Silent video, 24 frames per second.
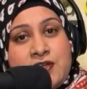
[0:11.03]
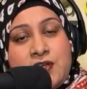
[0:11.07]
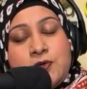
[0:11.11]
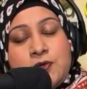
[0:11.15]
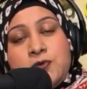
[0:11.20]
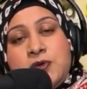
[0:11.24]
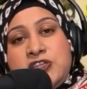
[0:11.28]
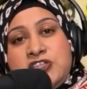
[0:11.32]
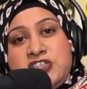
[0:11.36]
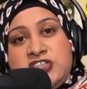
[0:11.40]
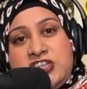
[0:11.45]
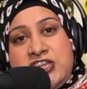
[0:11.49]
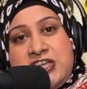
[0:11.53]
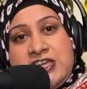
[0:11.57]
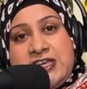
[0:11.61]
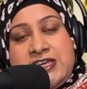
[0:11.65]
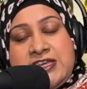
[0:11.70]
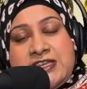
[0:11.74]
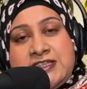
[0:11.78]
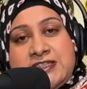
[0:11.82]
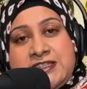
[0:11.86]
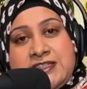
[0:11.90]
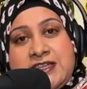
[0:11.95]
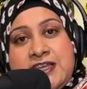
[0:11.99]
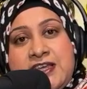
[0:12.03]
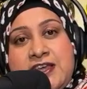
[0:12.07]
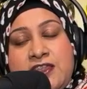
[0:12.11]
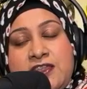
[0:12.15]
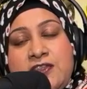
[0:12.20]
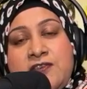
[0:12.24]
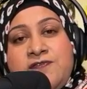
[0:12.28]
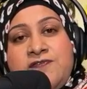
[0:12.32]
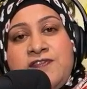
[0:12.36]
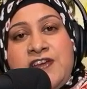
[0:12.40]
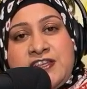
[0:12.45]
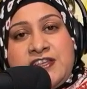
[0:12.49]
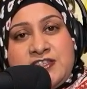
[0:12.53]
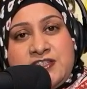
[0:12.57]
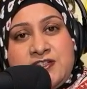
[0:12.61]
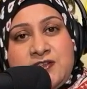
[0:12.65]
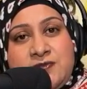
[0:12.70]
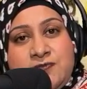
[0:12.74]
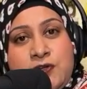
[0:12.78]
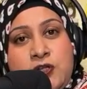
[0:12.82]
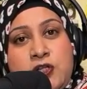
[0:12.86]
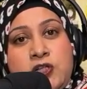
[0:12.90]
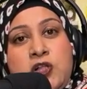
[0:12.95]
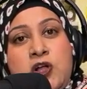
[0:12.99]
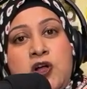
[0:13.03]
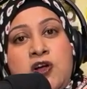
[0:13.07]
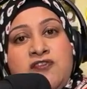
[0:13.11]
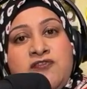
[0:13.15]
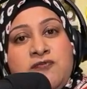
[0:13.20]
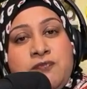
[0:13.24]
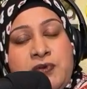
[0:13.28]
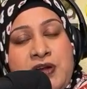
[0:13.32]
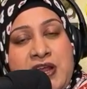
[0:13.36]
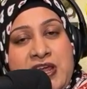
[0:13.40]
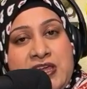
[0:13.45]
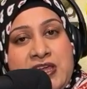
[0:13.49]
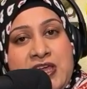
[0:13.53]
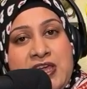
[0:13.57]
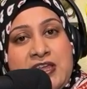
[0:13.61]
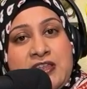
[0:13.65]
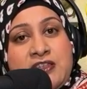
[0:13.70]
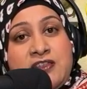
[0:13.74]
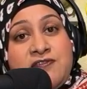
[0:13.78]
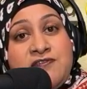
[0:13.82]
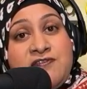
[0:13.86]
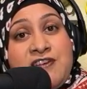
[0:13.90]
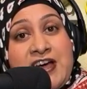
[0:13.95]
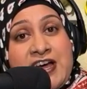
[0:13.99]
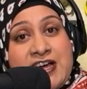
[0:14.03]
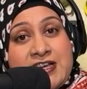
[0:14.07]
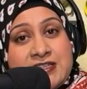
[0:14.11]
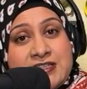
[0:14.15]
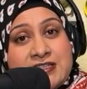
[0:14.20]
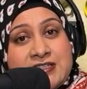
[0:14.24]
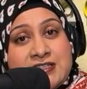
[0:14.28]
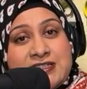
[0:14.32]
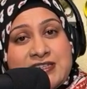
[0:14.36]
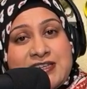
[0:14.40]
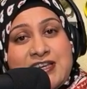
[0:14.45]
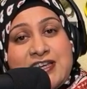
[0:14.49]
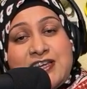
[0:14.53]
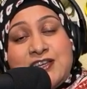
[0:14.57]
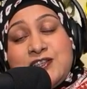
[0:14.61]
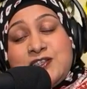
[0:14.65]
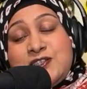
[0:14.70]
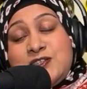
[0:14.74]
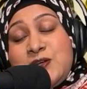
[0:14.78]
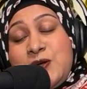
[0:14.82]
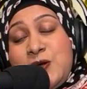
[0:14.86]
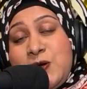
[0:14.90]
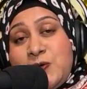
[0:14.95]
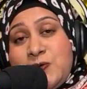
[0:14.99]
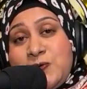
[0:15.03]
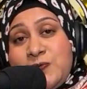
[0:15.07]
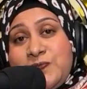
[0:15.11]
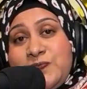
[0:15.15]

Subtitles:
which is the festival of breaking the fast. So,